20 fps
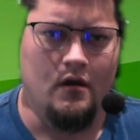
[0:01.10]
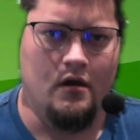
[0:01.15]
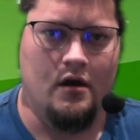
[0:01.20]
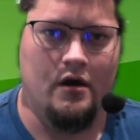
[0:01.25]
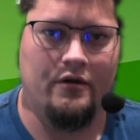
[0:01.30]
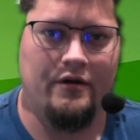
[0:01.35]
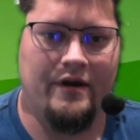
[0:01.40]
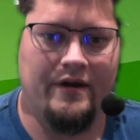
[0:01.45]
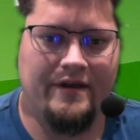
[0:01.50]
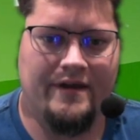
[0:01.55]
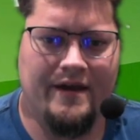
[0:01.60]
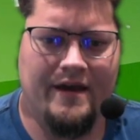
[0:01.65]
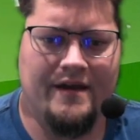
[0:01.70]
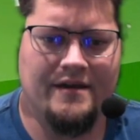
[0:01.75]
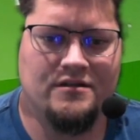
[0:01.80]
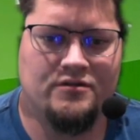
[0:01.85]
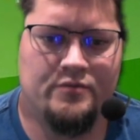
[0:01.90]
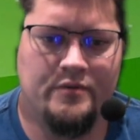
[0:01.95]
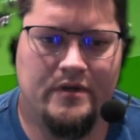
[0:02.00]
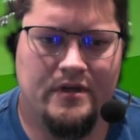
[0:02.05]
All right,
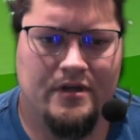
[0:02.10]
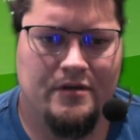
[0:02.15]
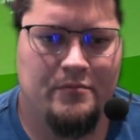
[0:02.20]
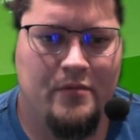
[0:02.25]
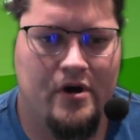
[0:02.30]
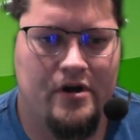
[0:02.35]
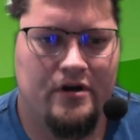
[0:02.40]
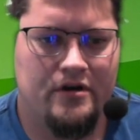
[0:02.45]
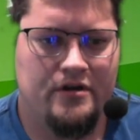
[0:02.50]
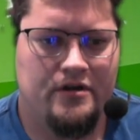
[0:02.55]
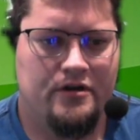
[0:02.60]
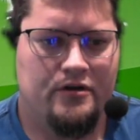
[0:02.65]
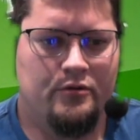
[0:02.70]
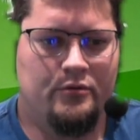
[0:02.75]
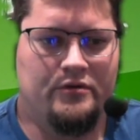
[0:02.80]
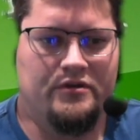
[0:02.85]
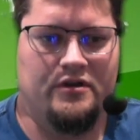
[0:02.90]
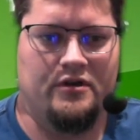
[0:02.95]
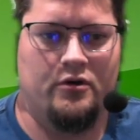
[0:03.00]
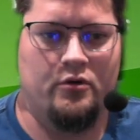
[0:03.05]
guys, Weekend Modder here
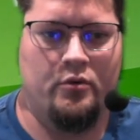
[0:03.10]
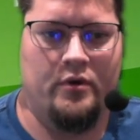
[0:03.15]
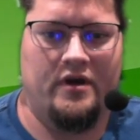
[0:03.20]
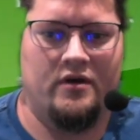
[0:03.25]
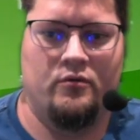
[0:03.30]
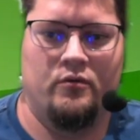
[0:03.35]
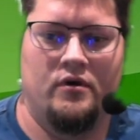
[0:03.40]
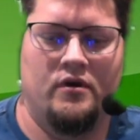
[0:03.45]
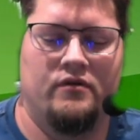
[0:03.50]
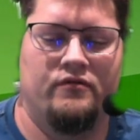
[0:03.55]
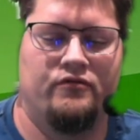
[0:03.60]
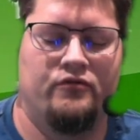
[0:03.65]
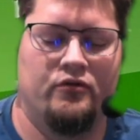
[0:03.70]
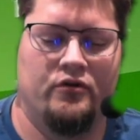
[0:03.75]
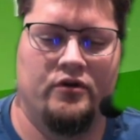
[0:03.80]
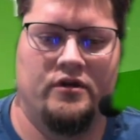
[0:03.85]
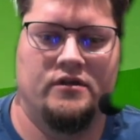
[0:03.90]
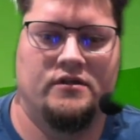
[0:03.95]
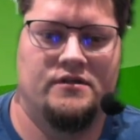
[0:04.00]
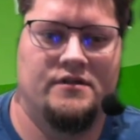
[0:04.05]
with a quick one
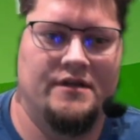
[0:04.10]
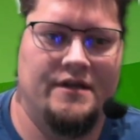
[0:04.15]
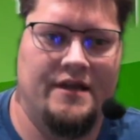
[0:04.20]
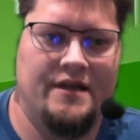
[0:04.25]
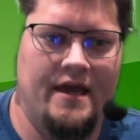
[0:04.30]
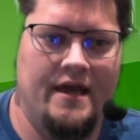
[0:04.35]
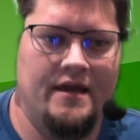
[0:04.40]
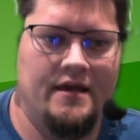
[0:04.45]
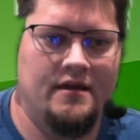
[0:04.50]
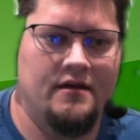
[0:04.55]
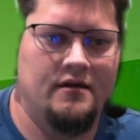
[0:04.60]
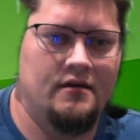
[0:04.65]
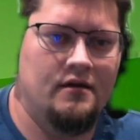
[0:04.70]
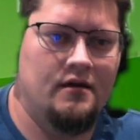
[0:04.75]
for you today.